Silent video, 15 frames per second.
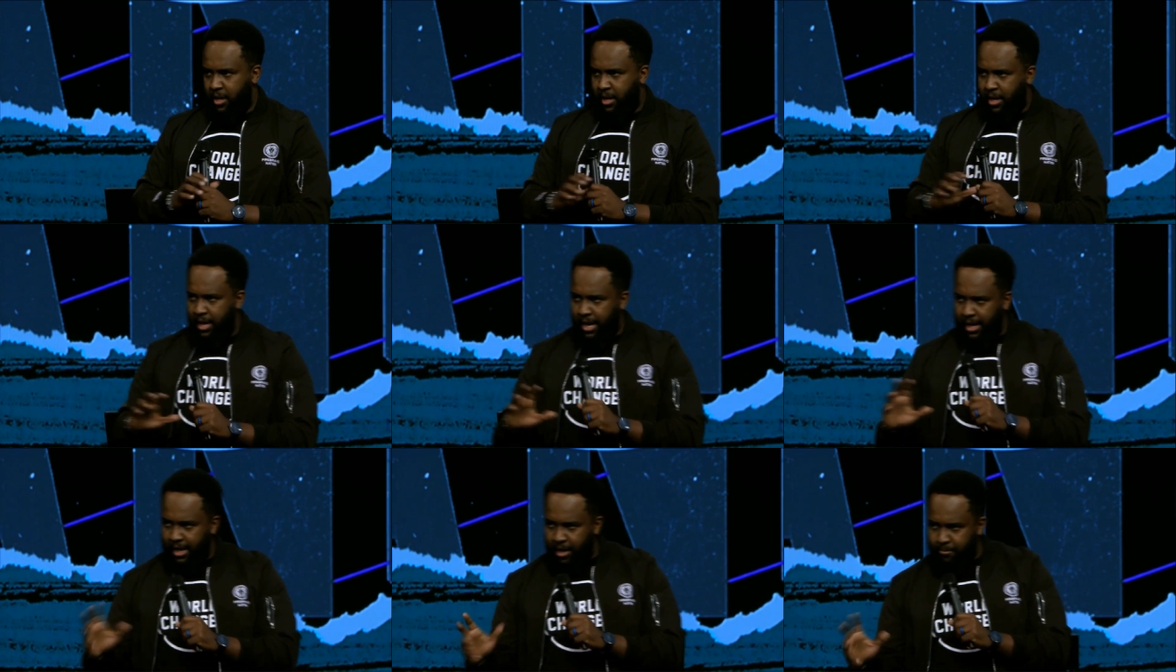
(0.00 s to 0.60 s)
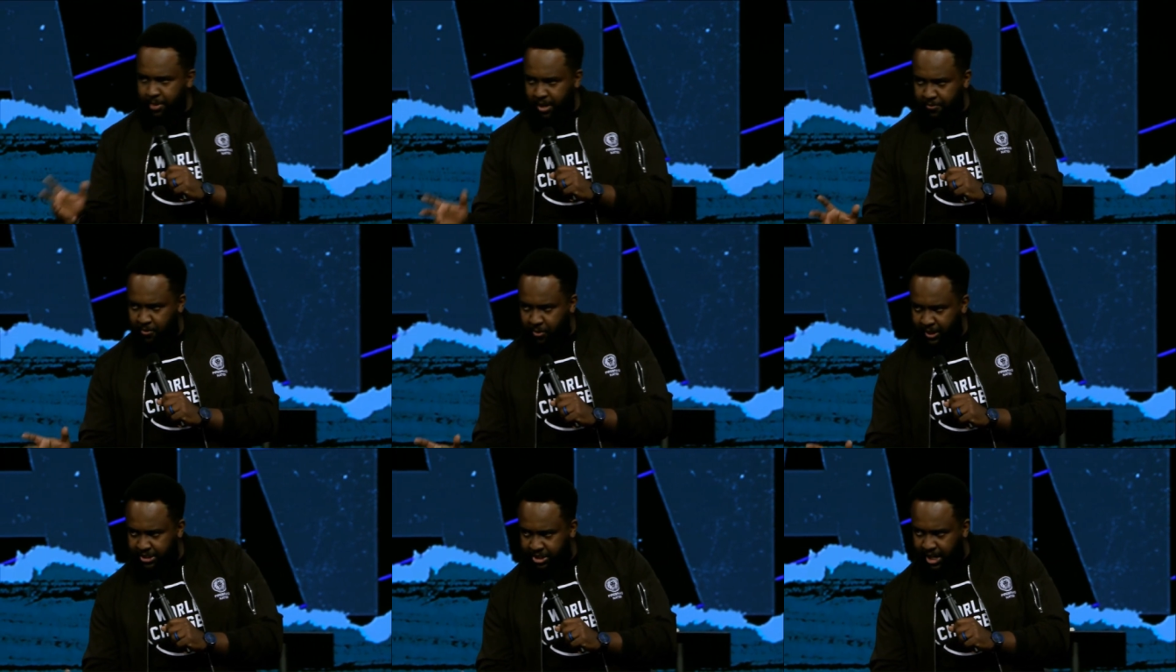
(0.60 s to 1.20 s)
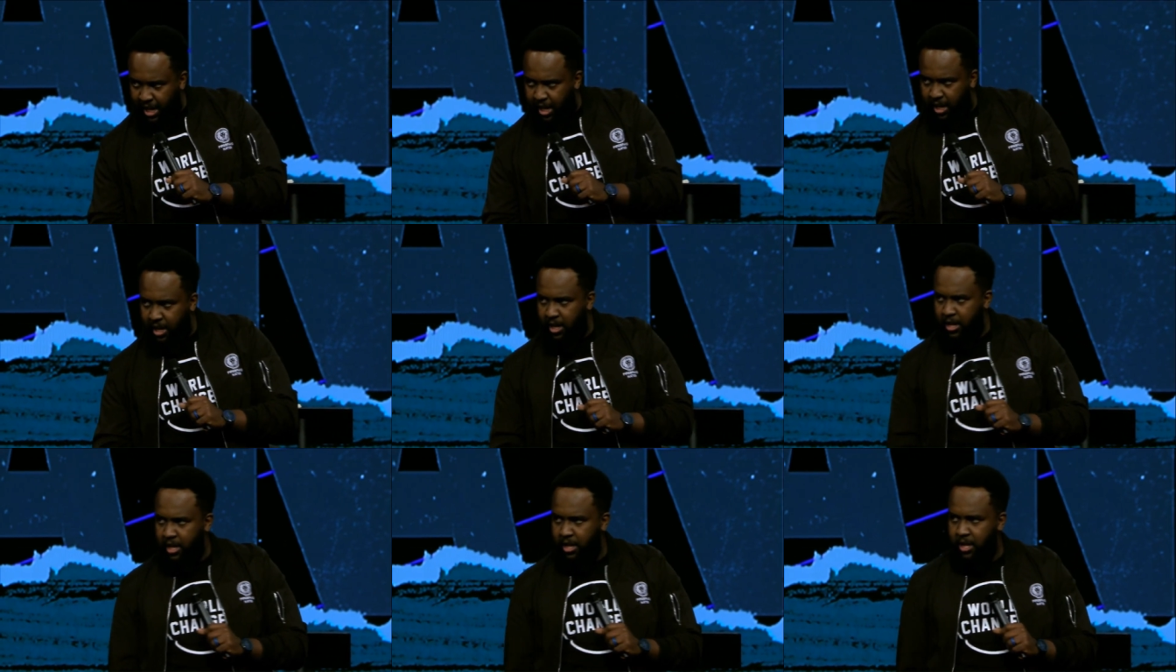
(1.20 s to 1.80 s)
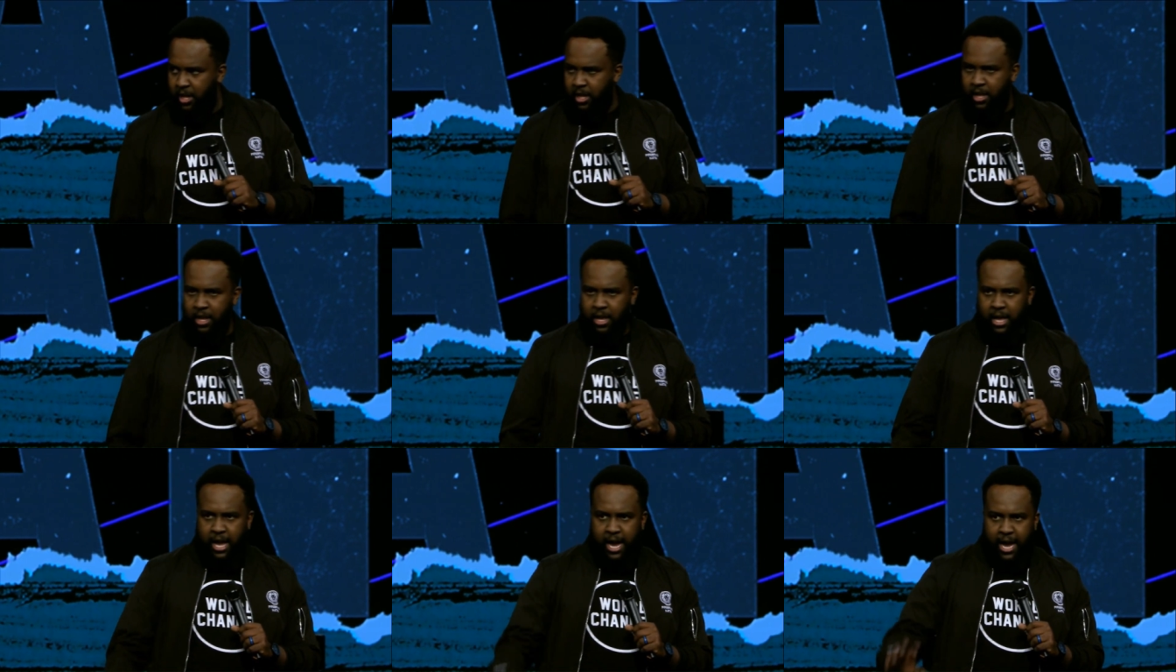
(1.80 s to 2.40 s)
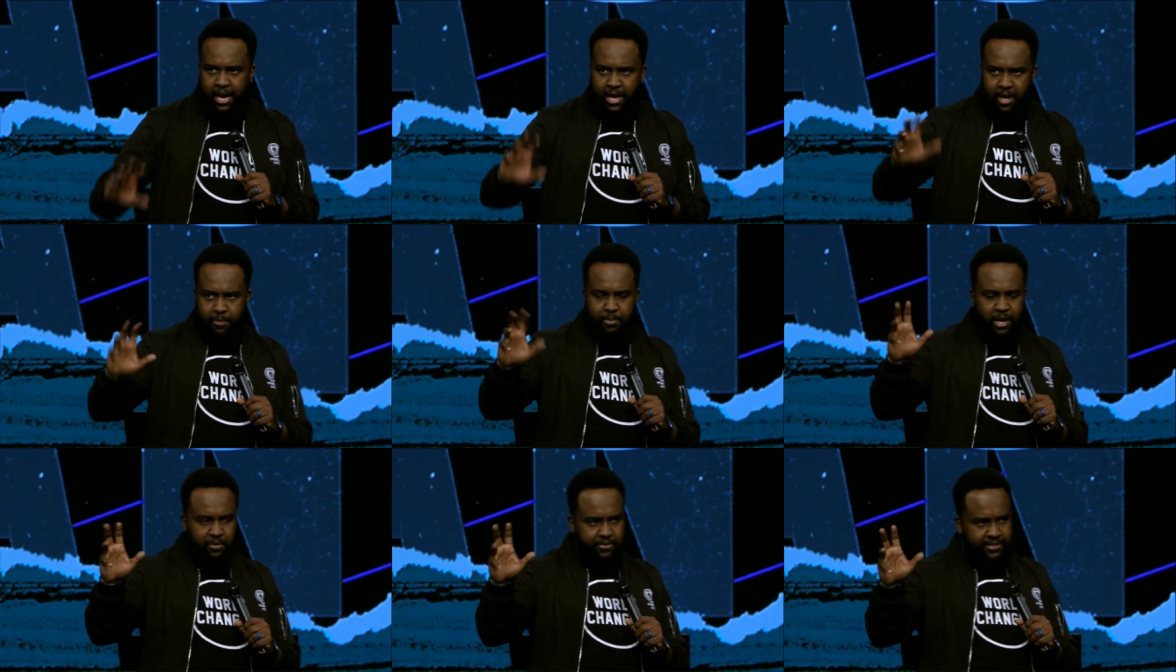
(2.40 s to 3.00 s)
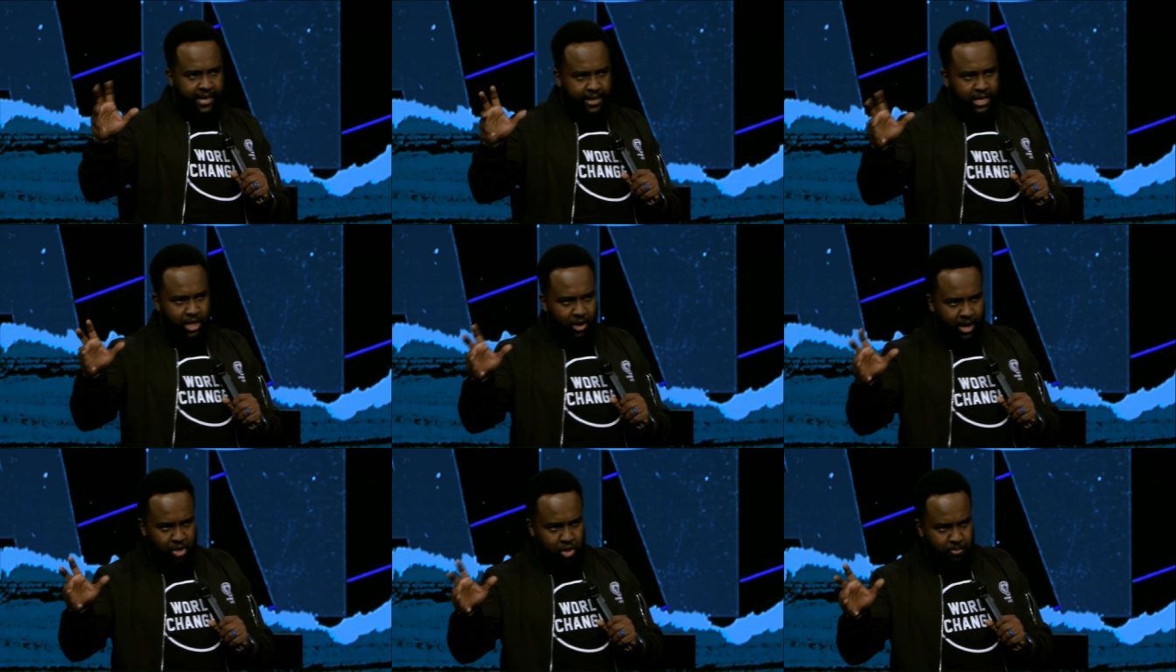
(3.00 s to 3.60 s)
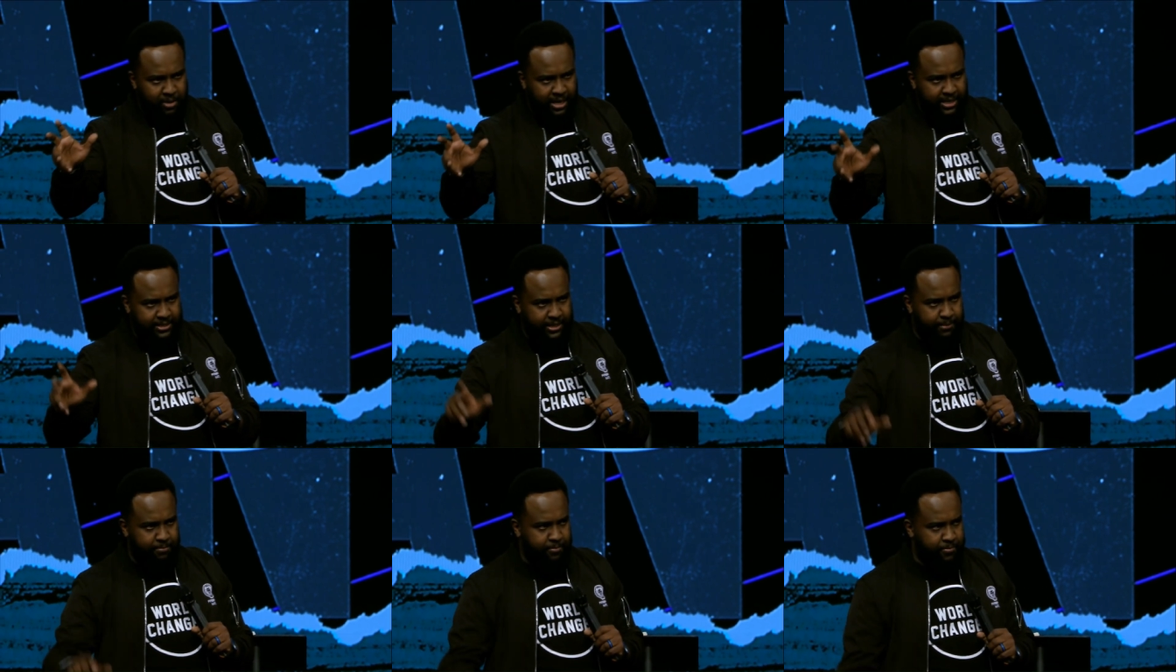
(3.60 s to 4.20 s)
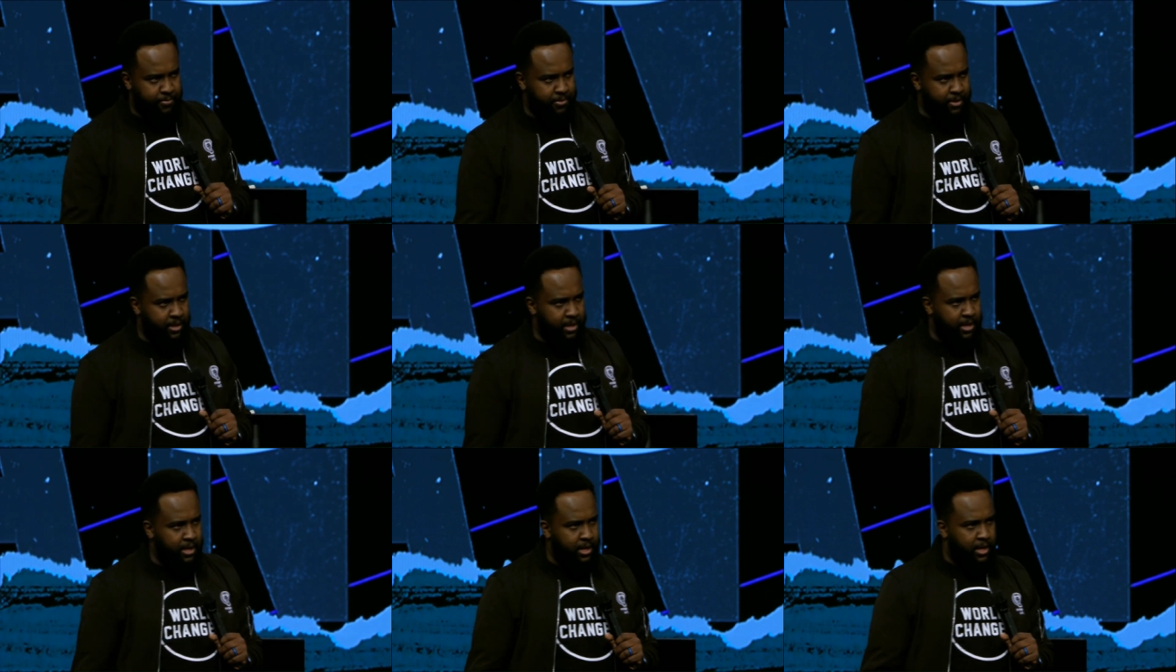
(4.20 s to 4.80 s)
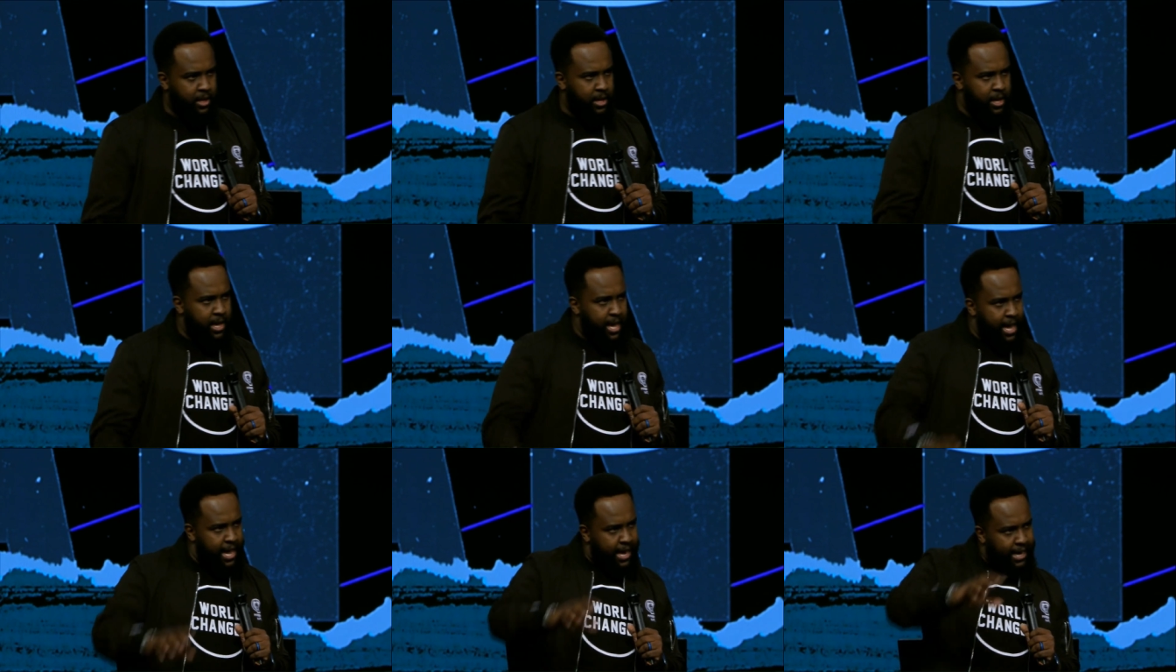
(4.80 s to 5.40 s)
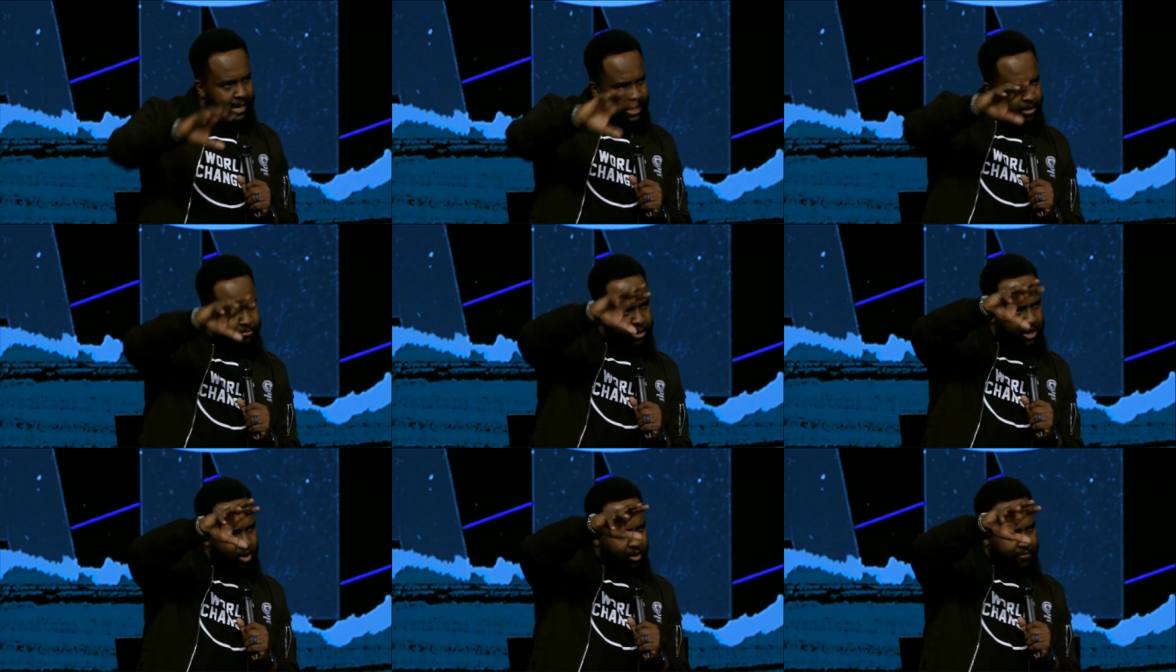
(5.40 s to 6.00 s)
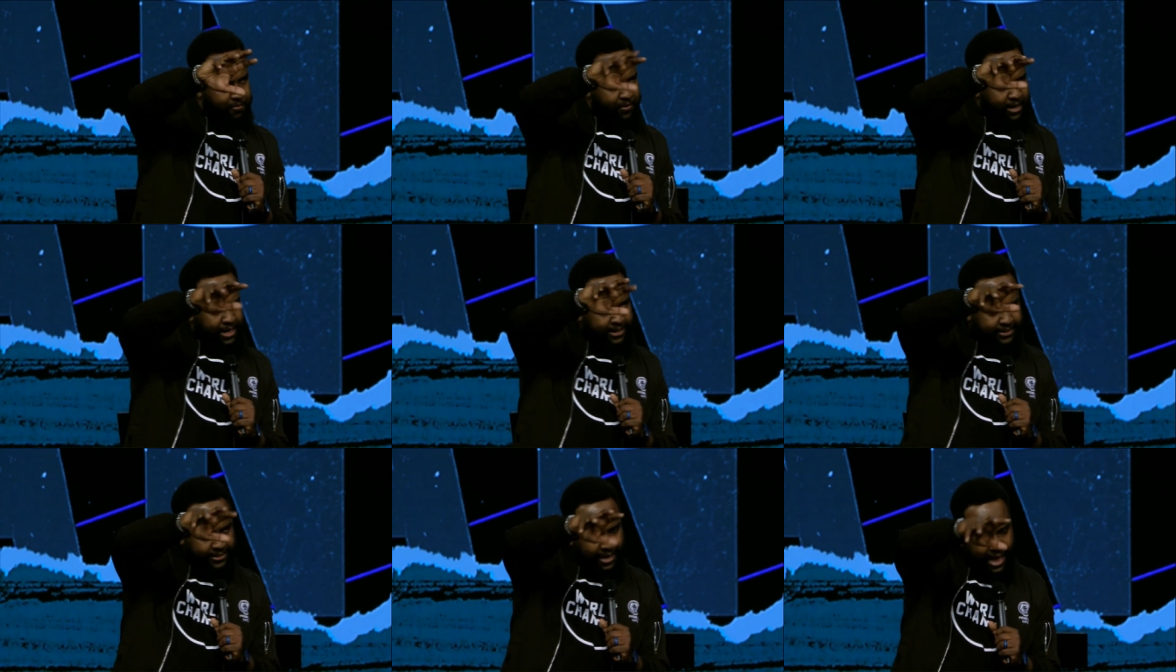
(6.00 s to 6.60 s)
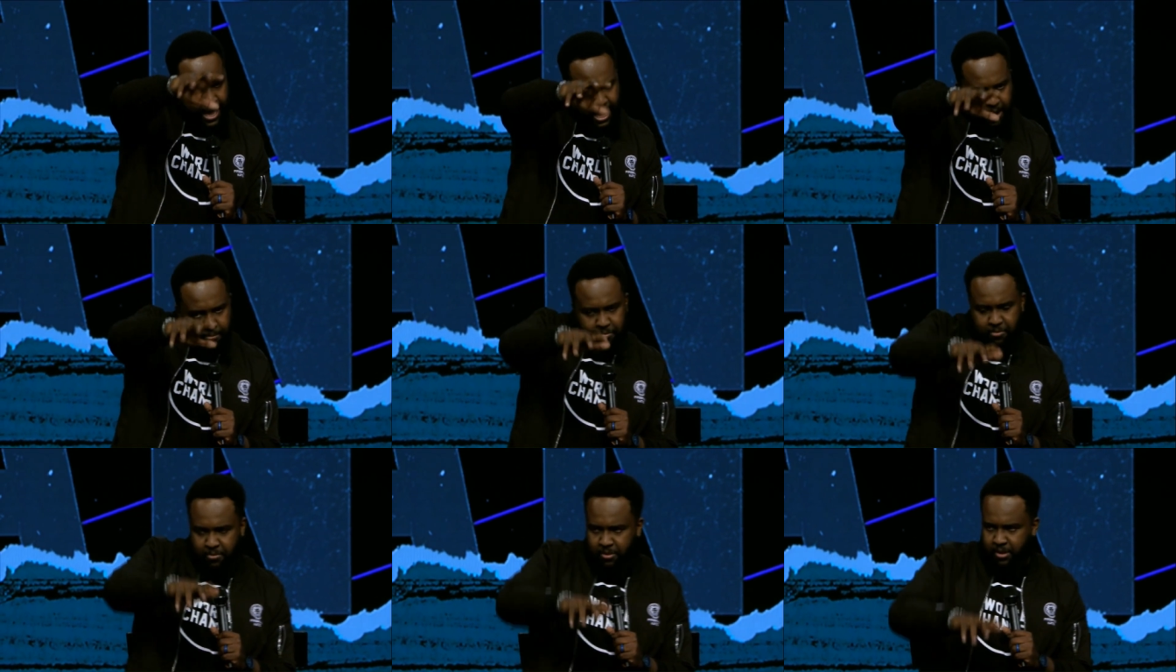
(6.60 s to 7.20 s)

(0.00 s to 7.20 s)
a little bit of Krishna, a little bit of secular humanism a little bit of Islam,